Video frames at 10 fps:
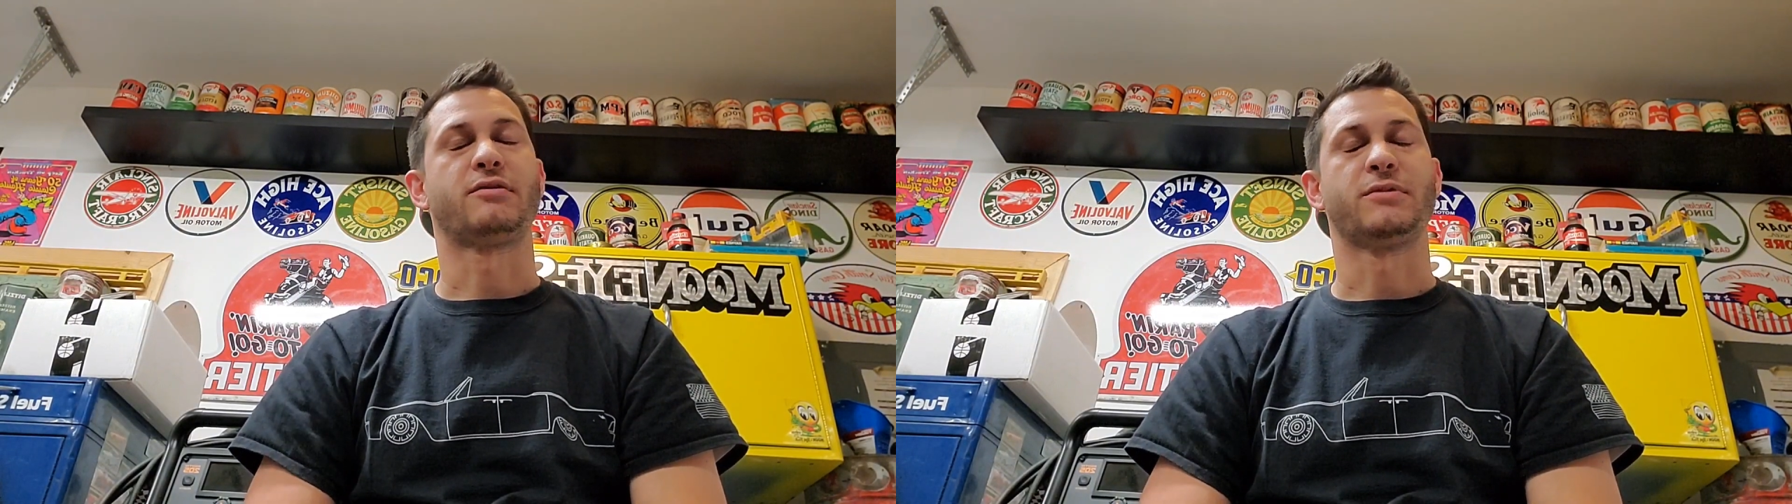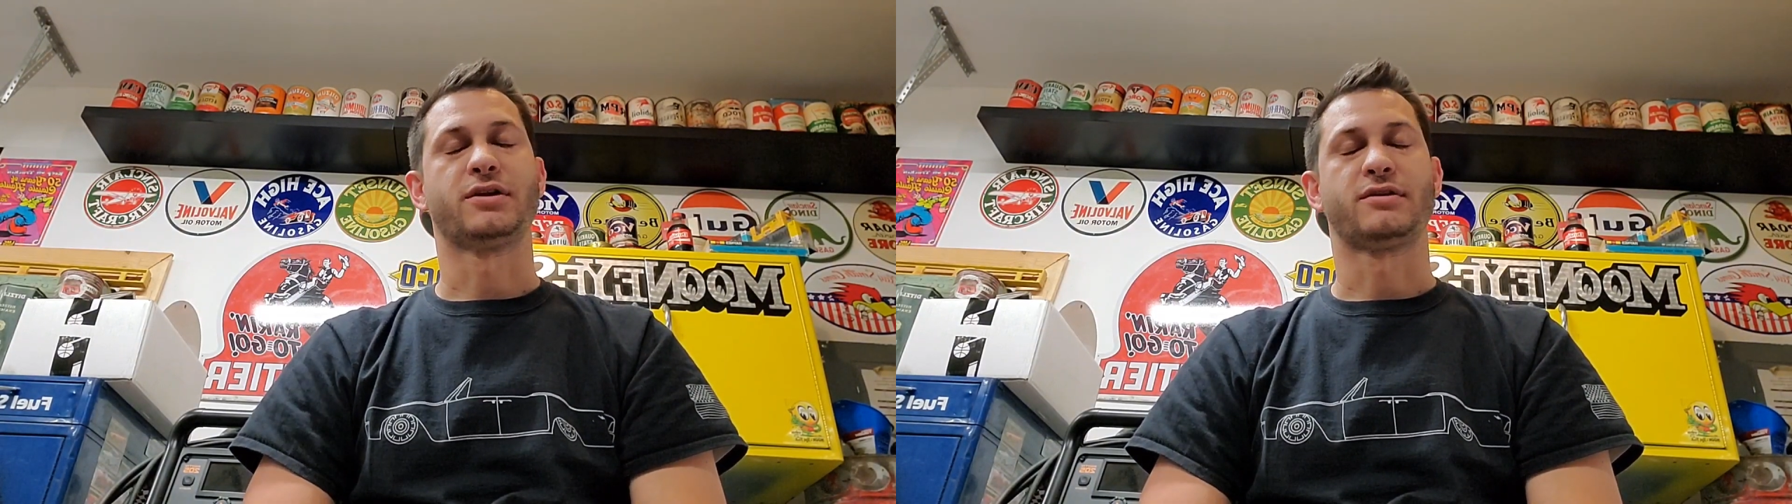
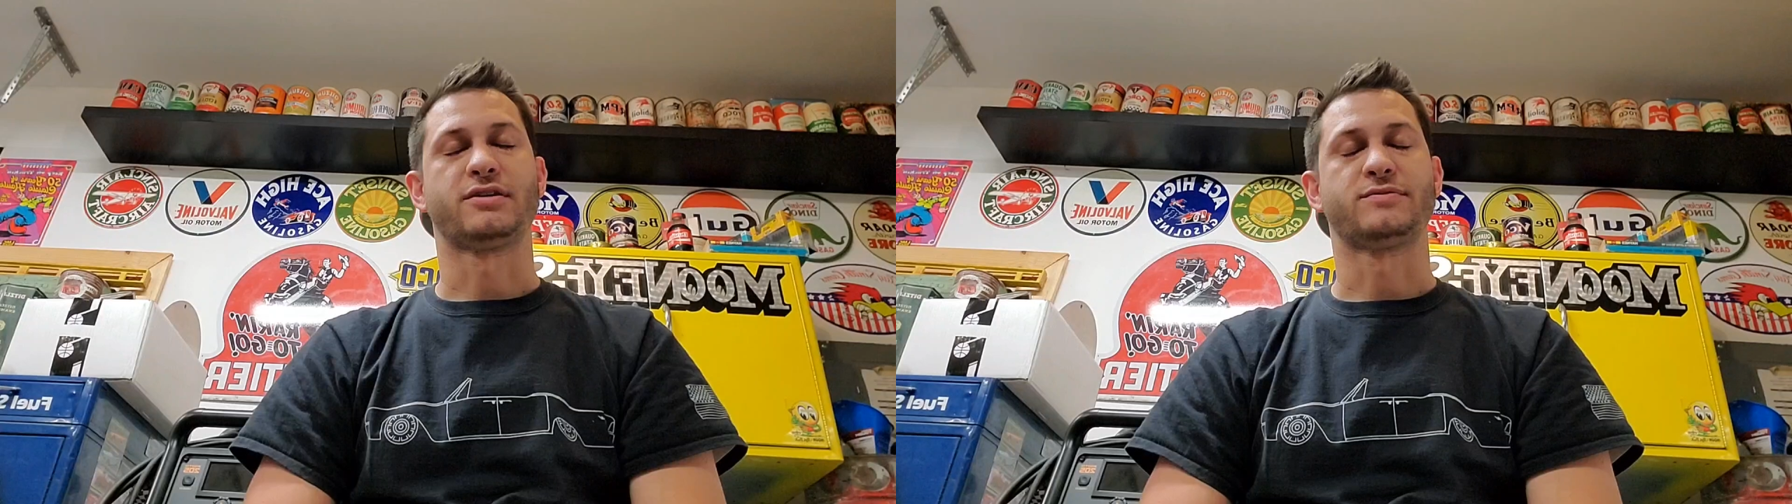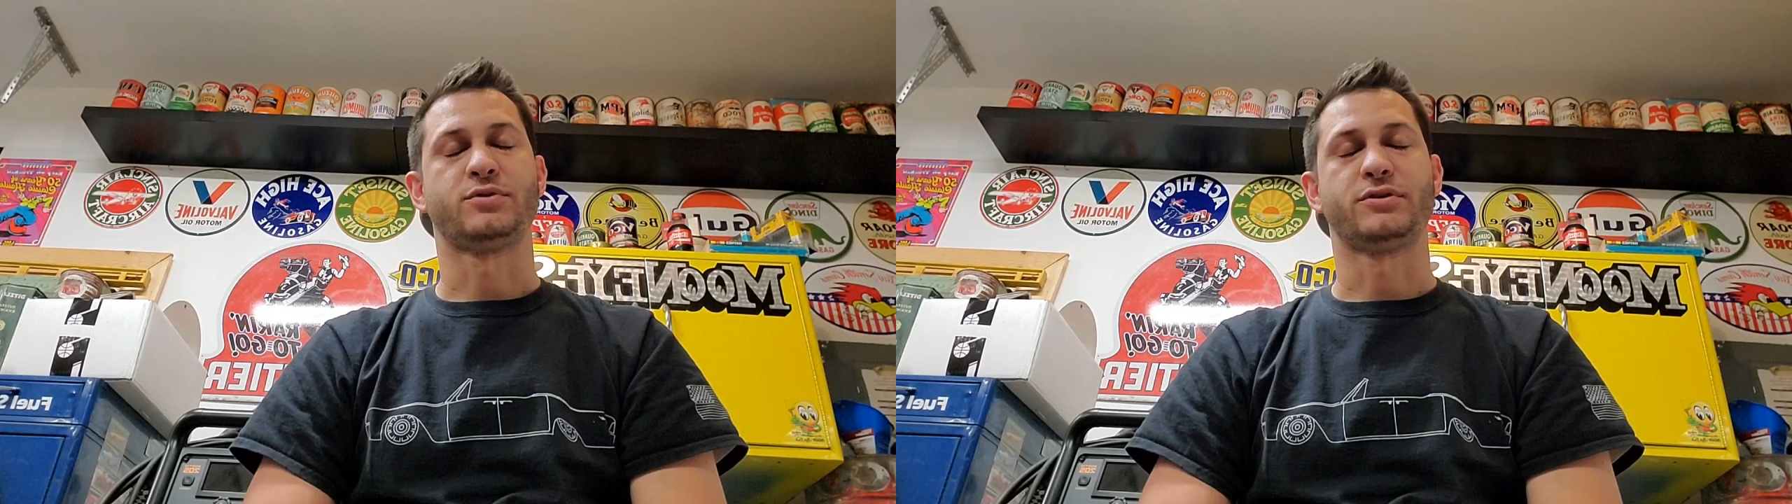me at this
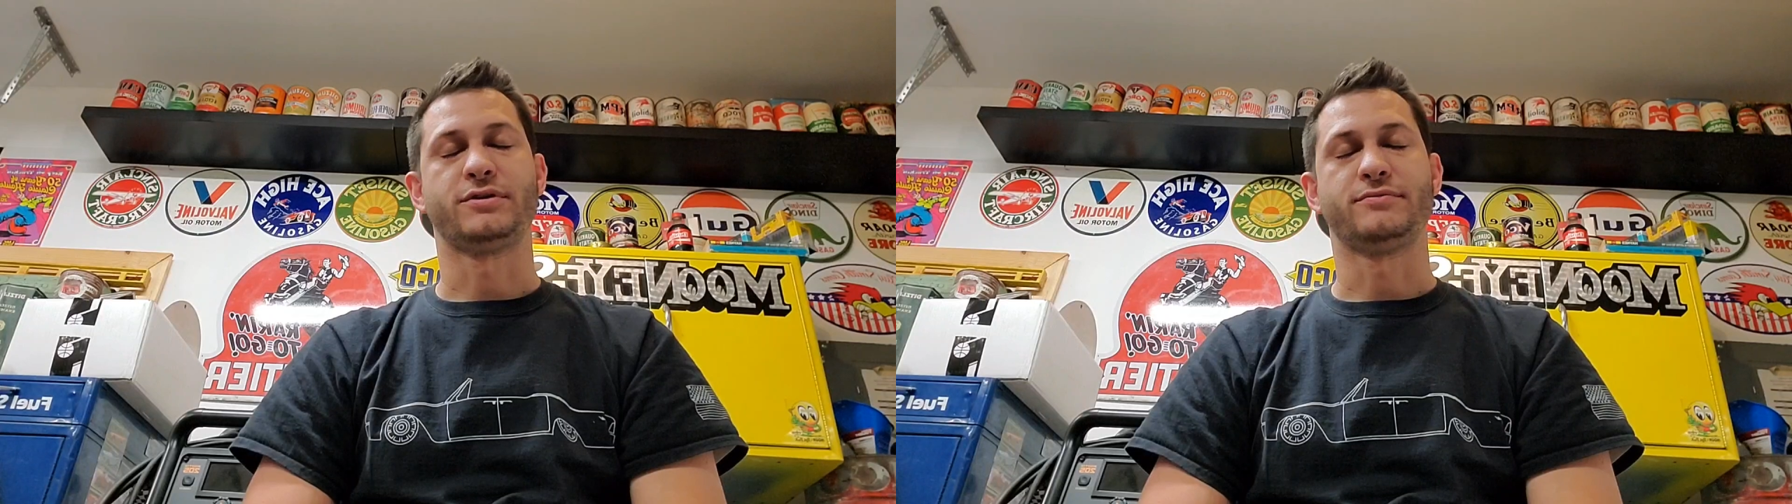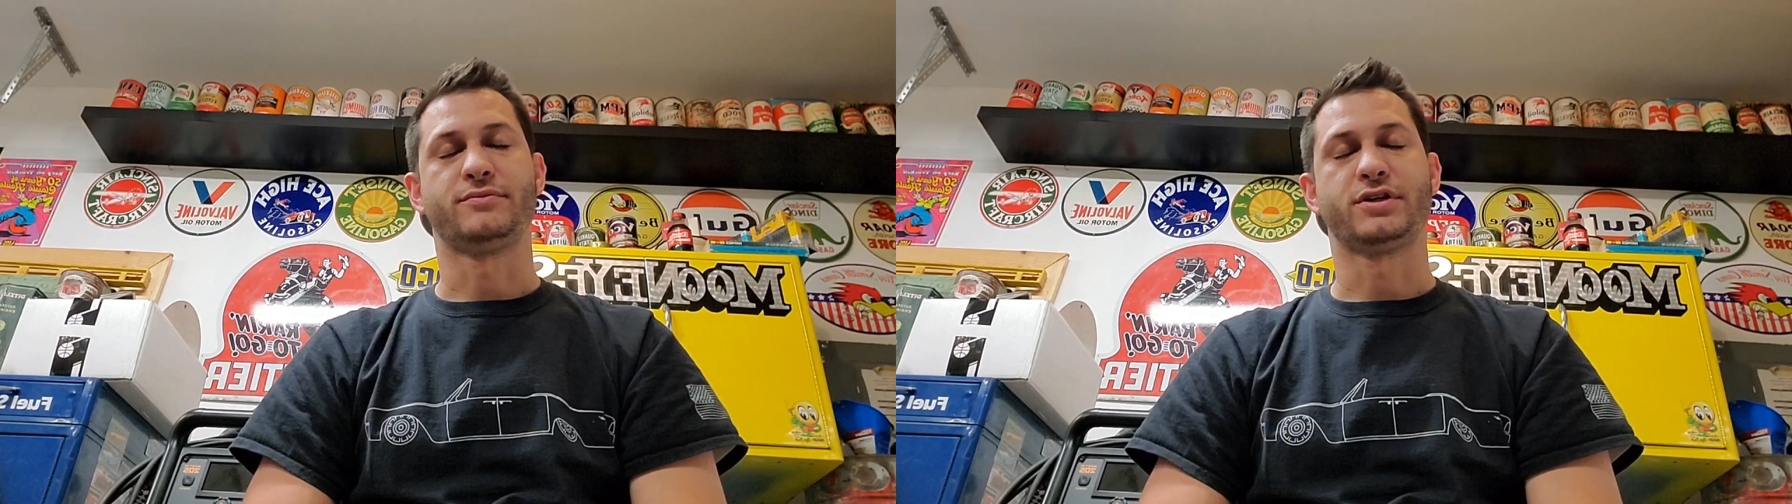point
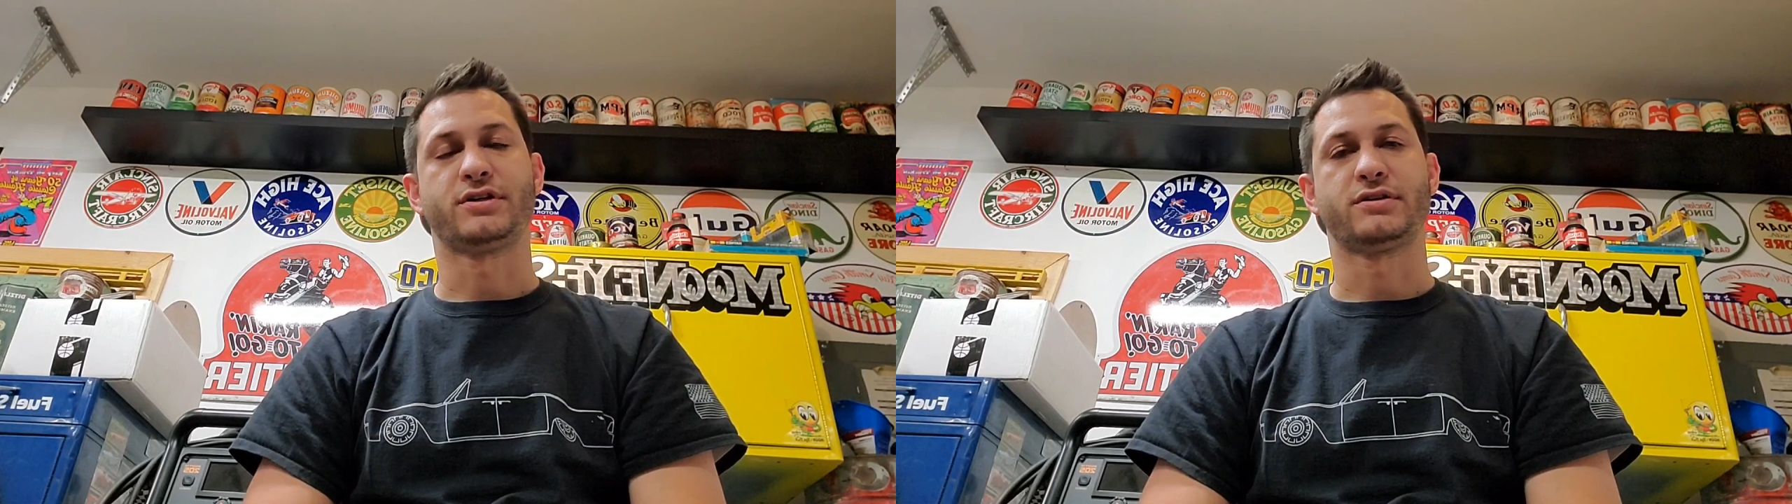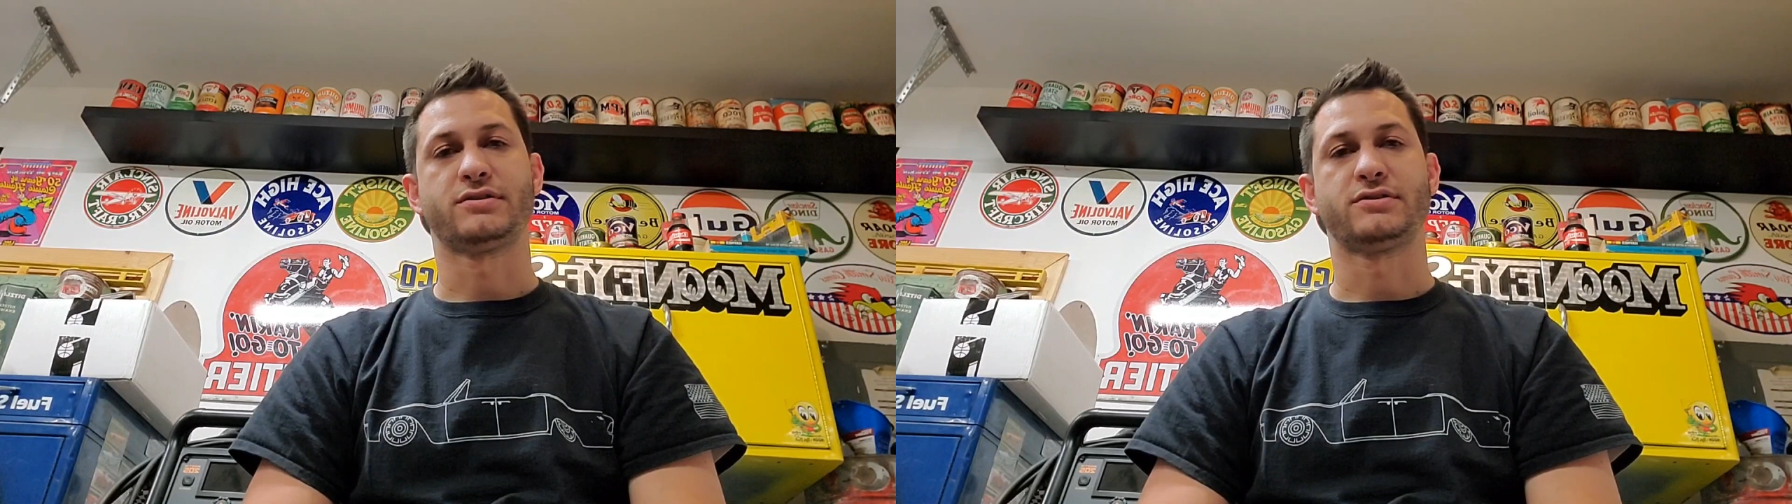
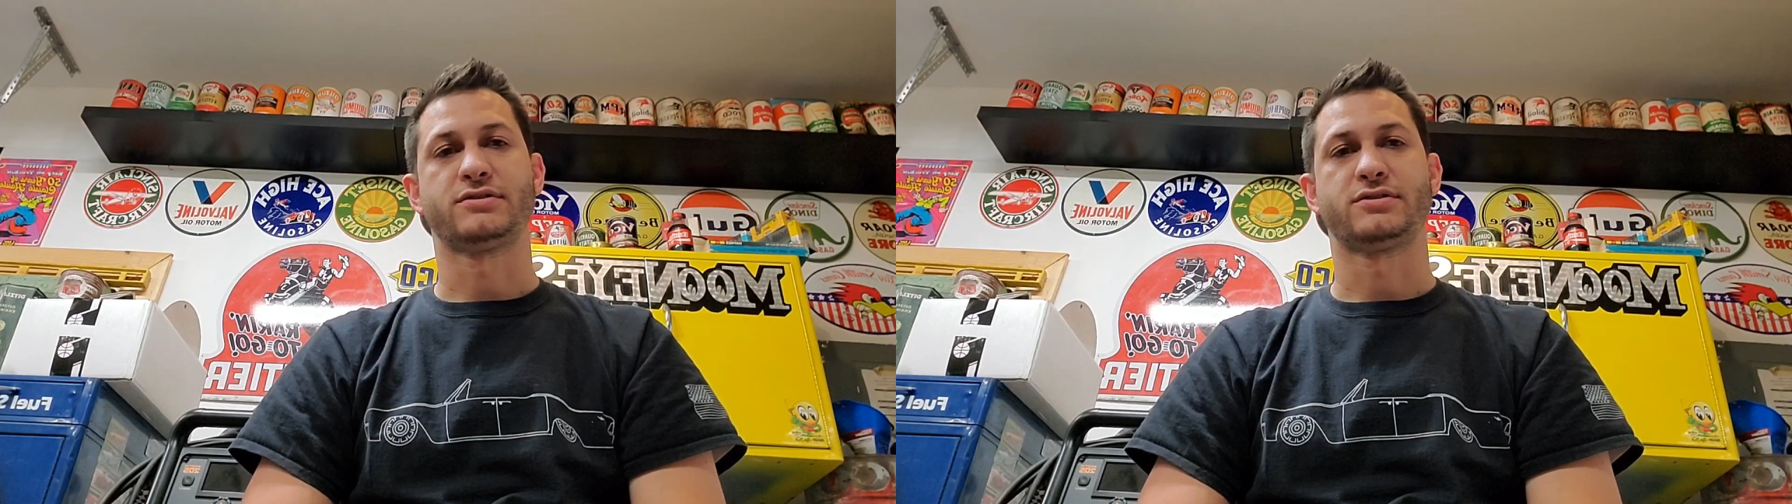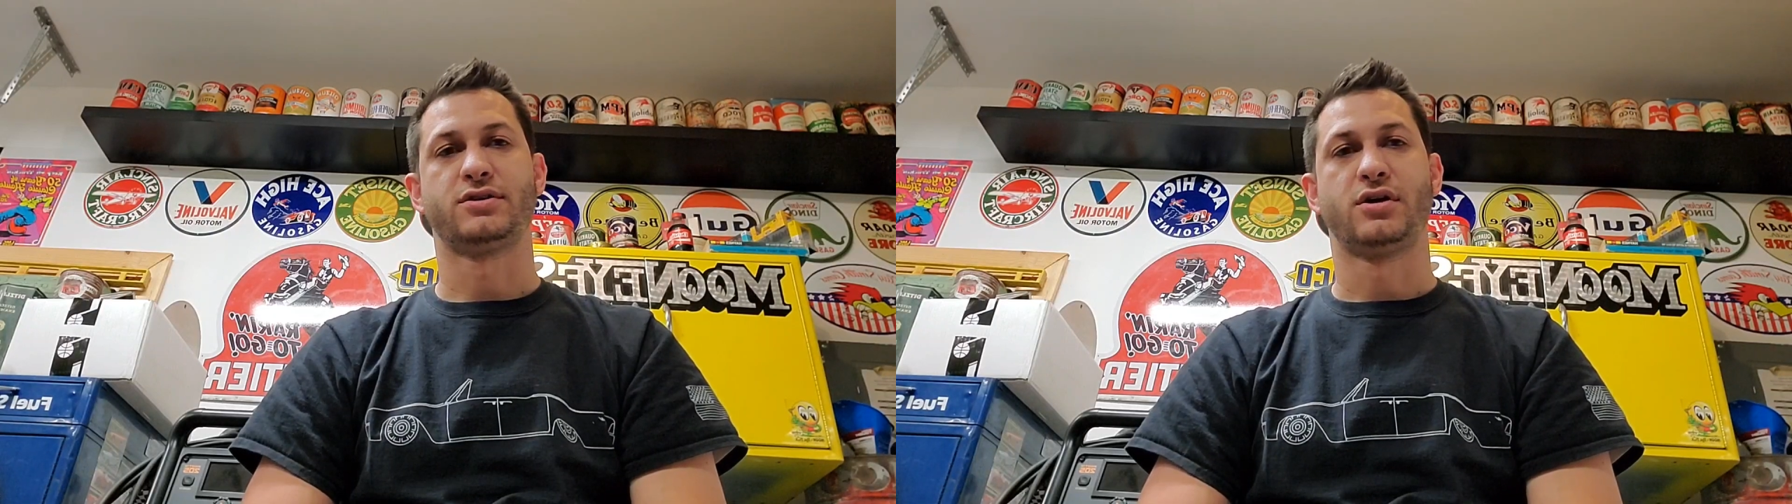because